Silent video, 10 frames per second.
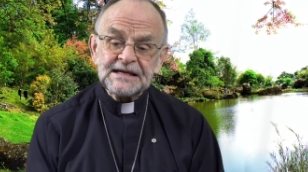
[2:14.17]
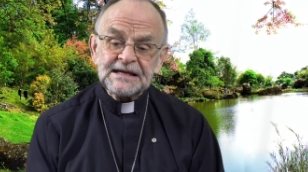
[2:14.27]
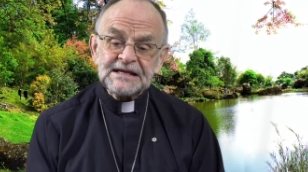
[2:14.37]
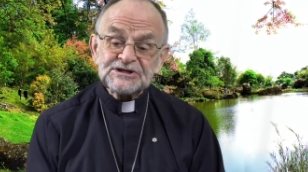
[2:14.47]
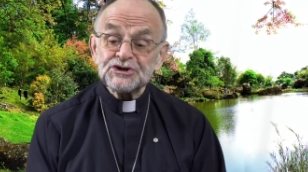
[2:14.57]

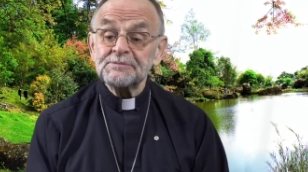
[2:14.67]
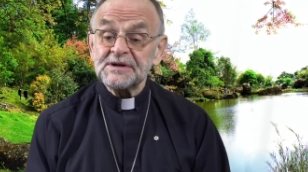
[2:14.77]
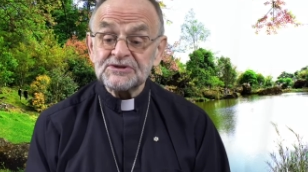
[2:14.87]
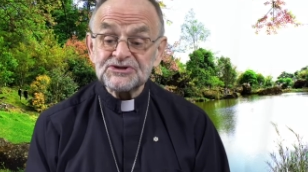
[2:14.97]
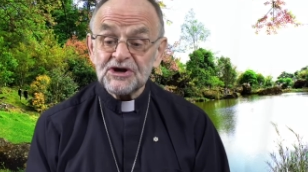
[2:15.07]

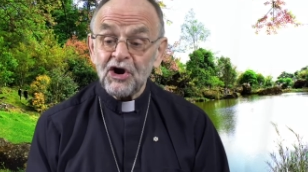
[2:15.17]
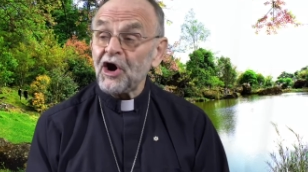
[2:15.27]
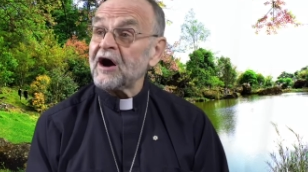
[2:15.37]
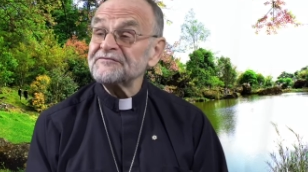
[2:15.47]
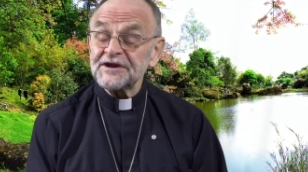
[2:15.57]
Sermons are
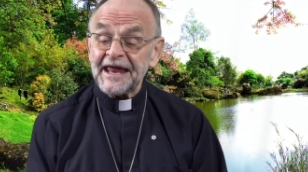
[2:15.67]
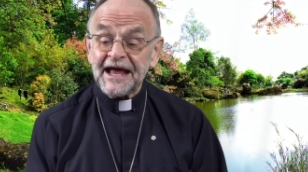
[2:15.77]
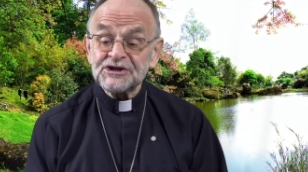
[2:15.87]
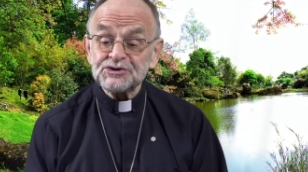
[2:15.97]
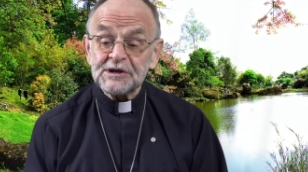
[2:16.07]
often
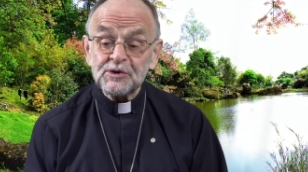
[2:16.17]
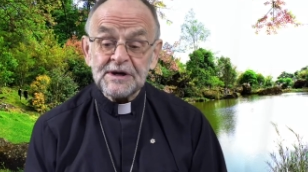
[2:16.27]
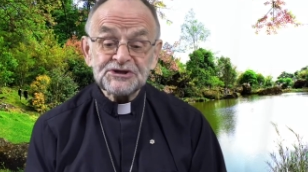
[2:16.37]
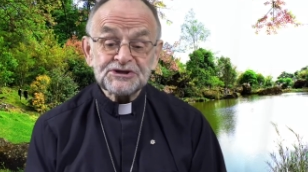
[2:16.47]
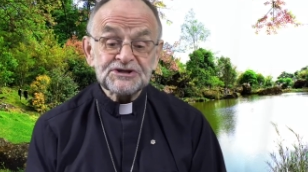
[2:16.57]
answering
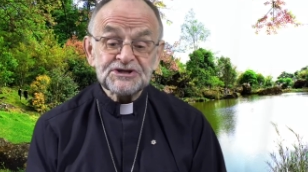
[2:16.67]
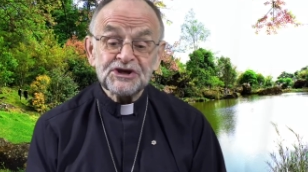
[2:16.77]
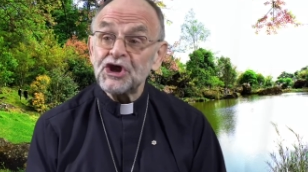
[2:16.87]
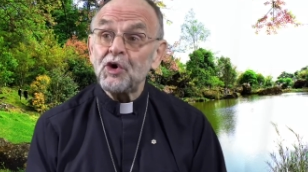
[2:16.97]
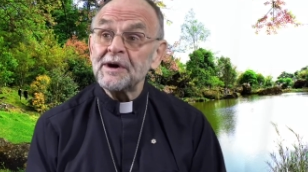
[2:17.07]
questions that
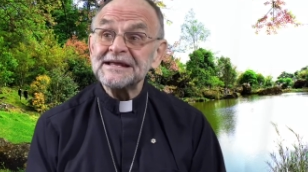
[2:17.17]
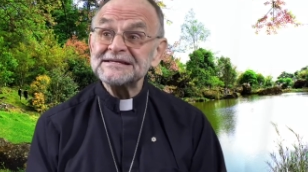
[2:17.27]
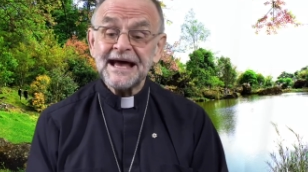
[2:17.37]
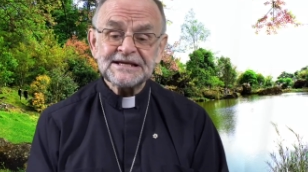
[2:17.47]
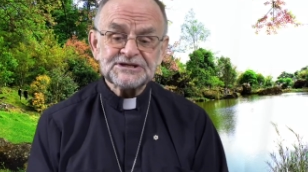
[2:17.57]
no one is
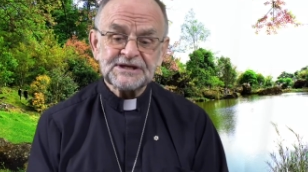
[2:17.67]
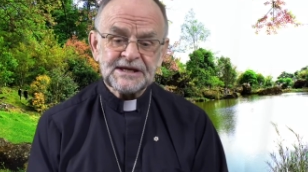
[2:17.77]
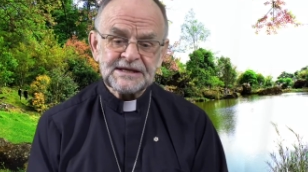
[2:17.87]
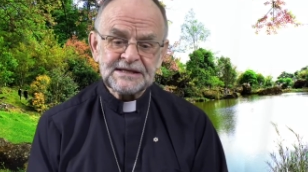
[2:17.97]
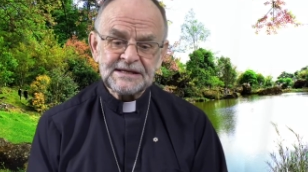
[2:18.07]

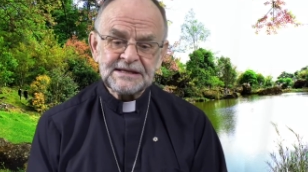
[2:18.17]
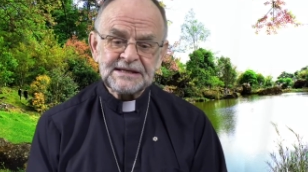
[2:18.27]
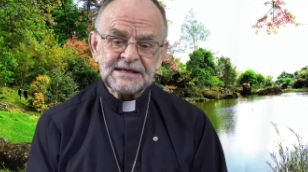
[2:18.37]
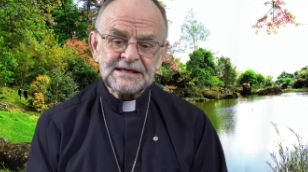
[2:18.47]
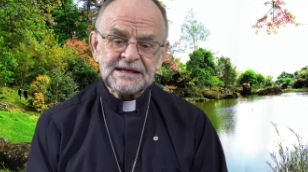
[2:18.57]
asking
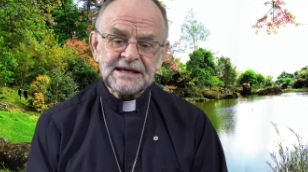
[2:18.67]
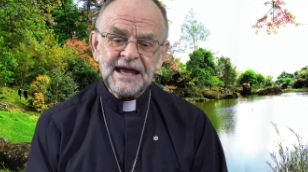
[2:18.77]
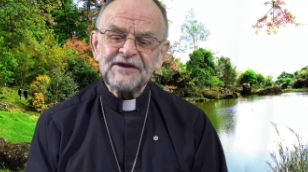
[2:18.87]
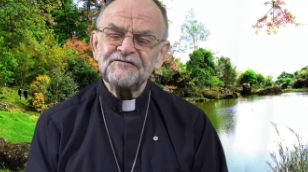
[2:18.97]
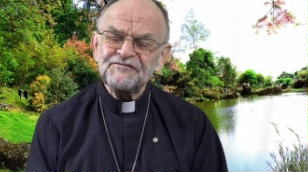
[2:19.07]

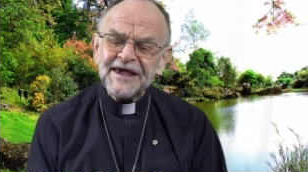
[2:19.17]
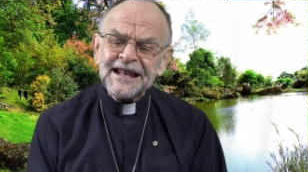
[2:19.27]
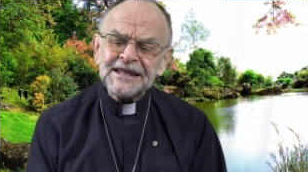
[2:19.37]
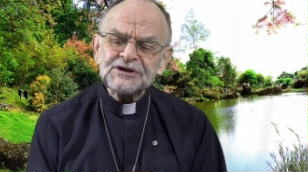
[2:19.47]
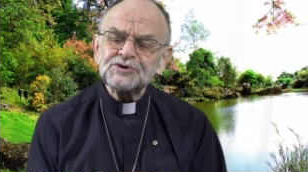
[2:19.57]
and
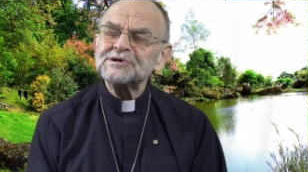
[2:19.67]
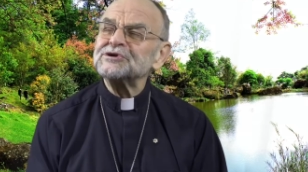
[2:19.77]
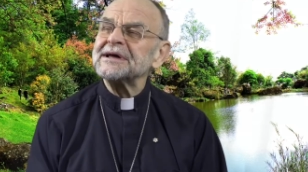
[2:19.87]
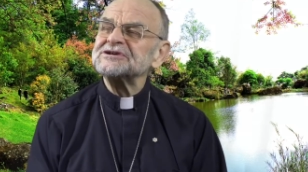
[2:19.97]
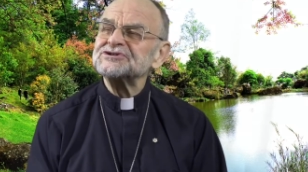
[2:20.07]
failing to
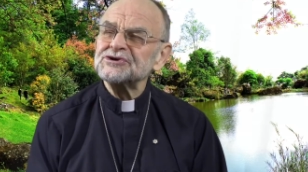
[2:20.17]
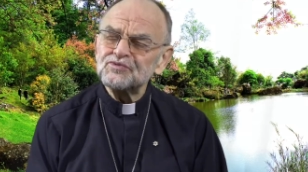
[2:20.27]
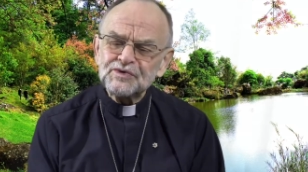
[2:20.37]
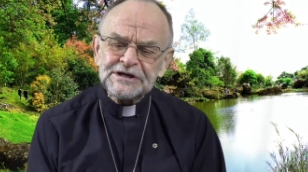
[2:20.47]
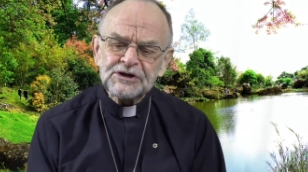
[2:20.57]
address the
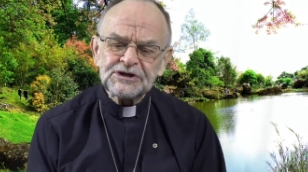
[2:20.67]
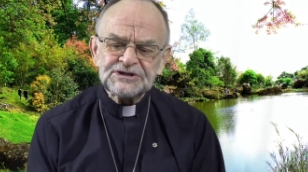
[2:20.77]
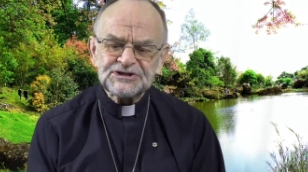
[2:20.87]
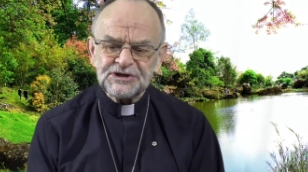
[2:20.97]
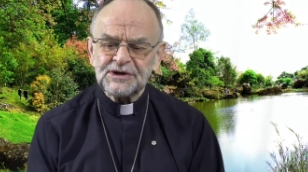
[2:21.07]
real
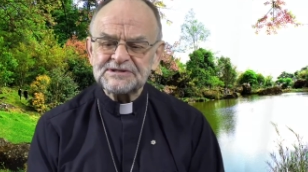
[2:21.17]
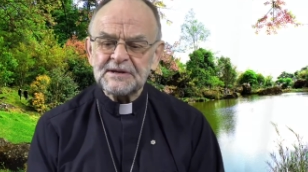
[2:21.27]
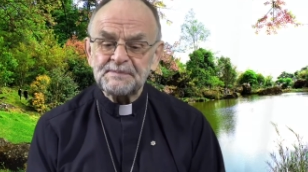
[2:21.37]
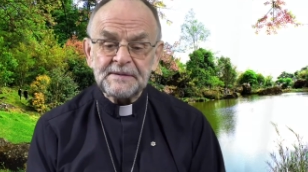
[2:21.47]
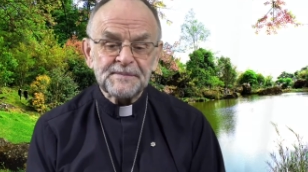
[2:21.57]
concerns
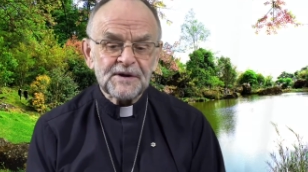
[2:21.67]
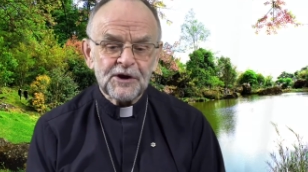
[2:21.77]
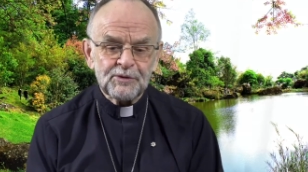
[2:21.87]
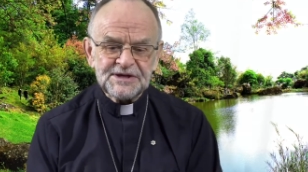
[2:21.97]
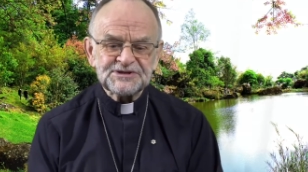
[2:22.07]
that people are
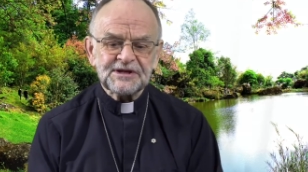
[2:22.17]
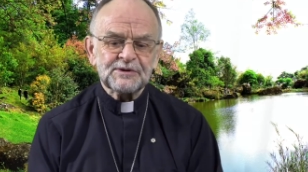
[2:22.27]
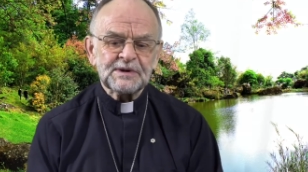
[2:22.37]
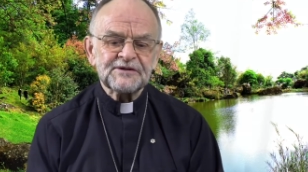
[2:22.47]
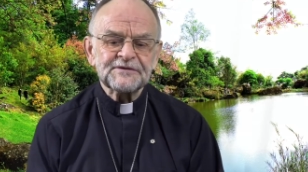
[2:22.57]
wrestling with.